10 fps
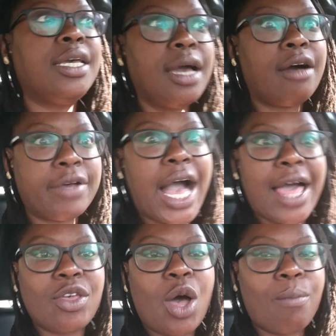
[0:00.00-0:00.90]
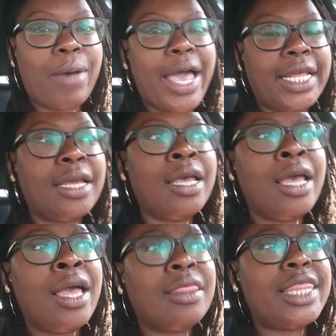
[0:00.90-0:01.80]
God the Almighty
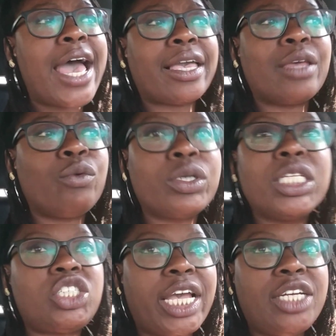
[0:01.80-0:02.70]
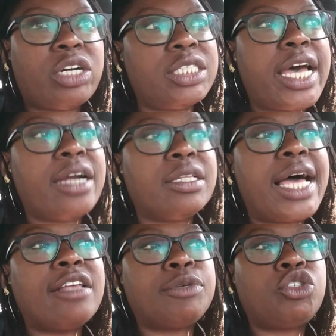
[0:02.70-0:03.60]
that can really change our entire
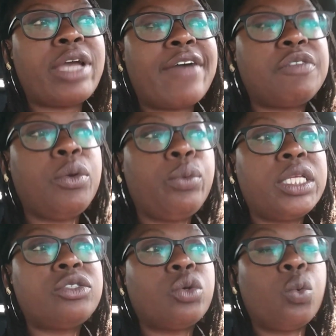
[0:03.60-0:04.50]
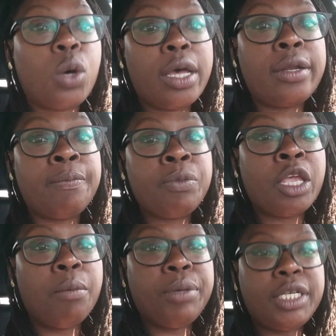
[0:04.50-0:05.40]
lives. But you have to be willing to,
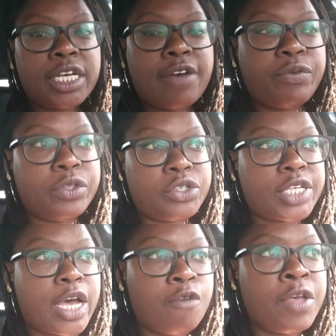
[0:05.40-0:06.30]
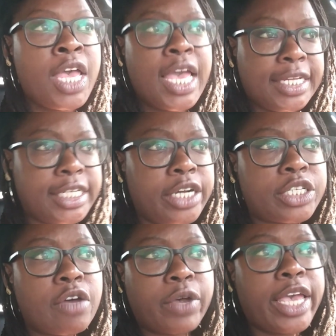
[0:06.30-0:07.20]
one, be tough with yourself and tell
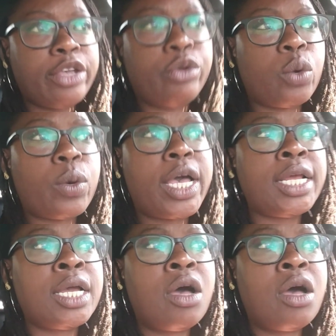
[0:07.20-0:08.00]
yourself, okay, you know what?